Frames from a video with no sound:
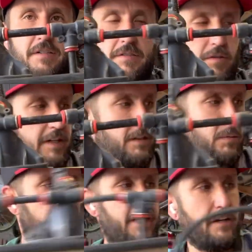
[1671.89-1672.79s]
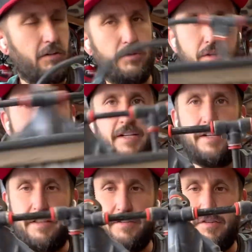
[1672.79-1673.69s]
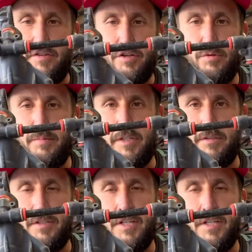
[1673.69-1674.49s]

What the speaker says: So that's why I included it into the new build.